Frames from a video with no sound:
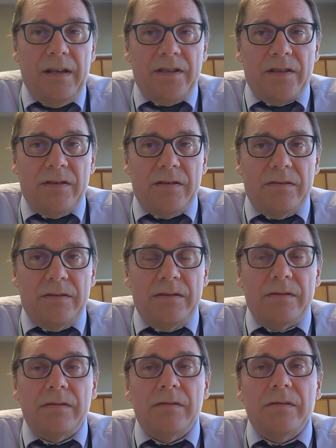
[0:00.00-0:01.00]
So
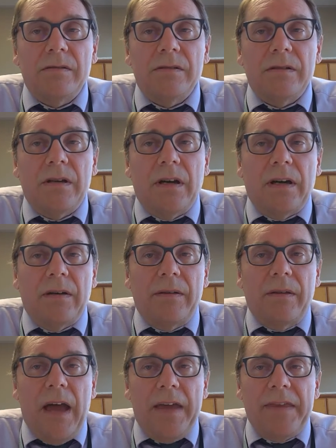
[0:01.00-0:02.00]

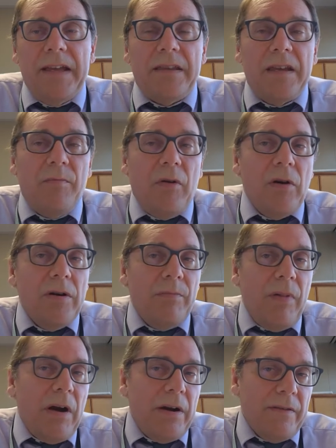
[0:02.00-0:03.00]
I think the important
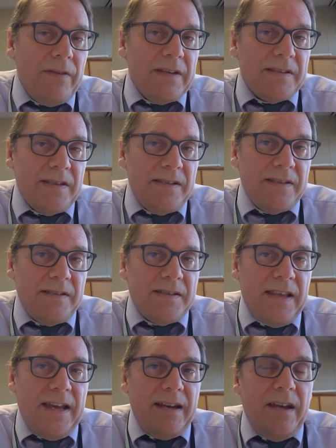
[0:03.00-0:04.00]
part of this is
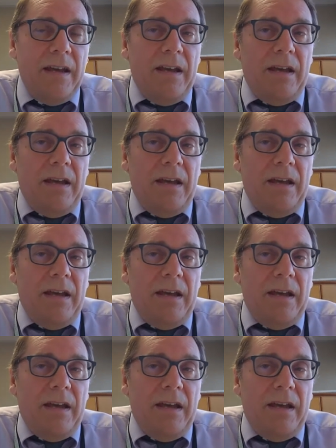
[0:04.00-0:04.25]
that